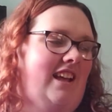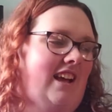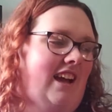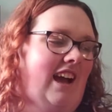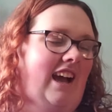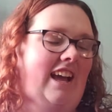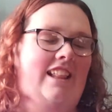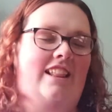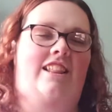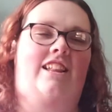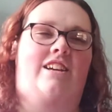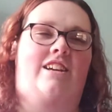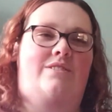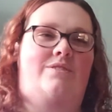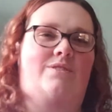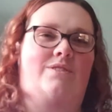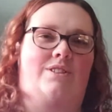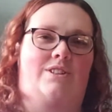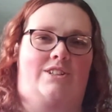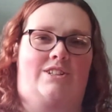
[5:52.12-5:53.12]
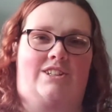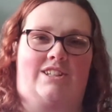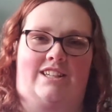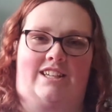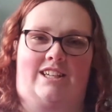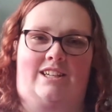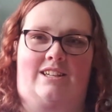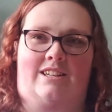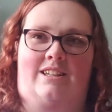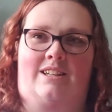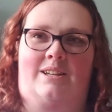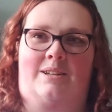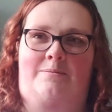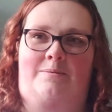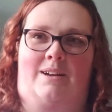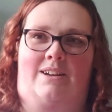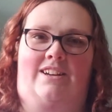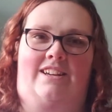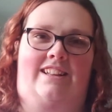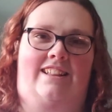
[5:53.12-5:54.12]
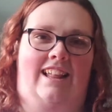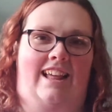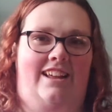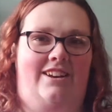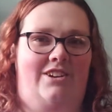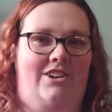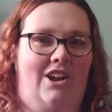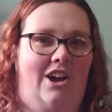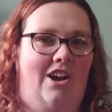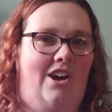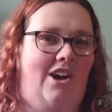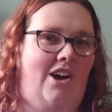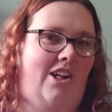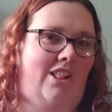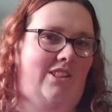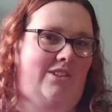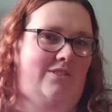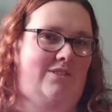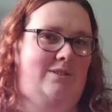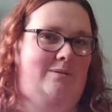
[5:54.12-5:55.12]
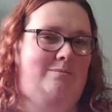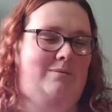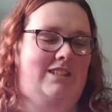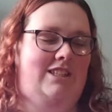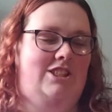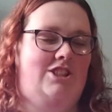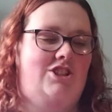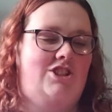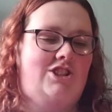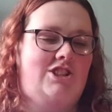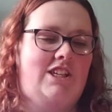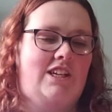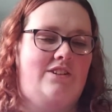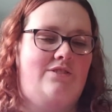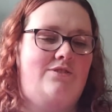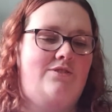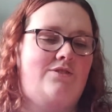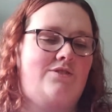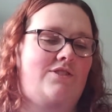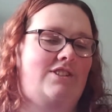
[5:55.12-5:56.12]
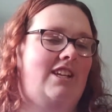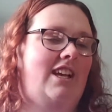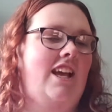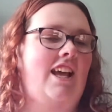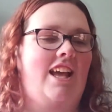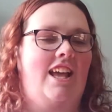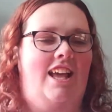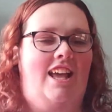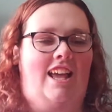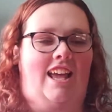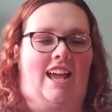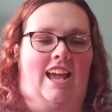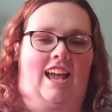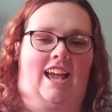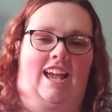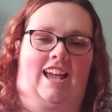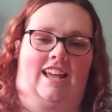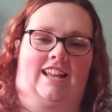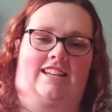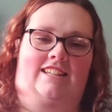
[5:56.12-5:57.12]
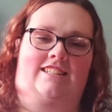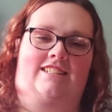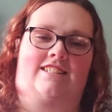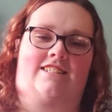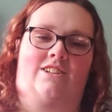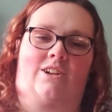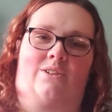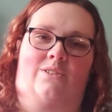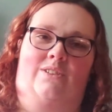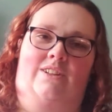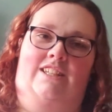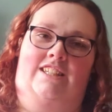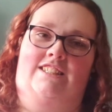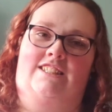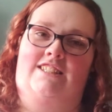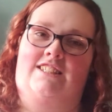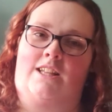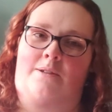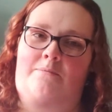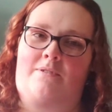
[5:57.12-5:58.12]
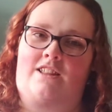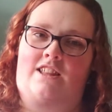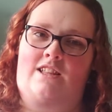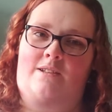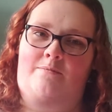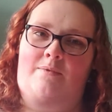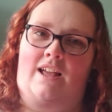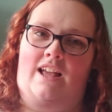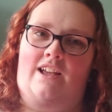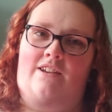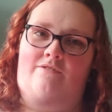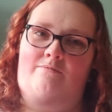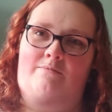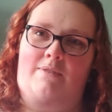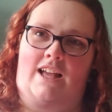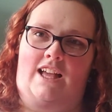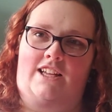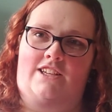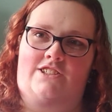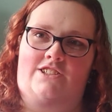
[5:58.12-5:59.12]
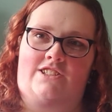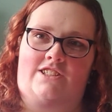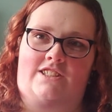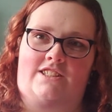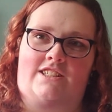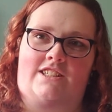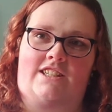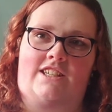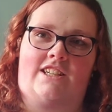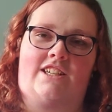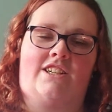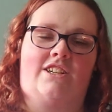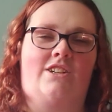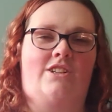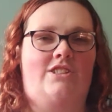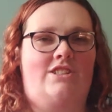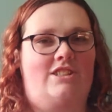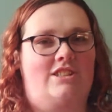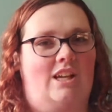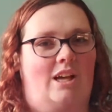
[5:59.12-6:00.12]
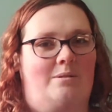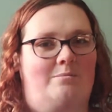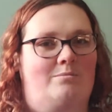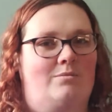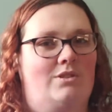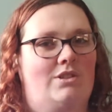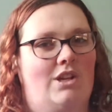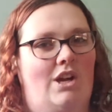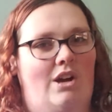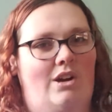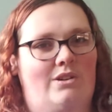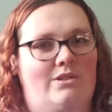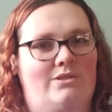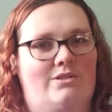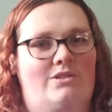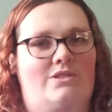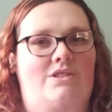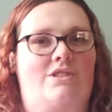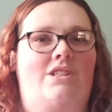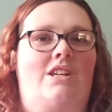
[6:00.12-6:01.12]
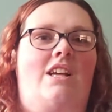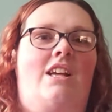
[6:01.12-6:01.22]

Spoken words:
I love learning about it in that not all of them can shift, and only some of them have magic, some don't,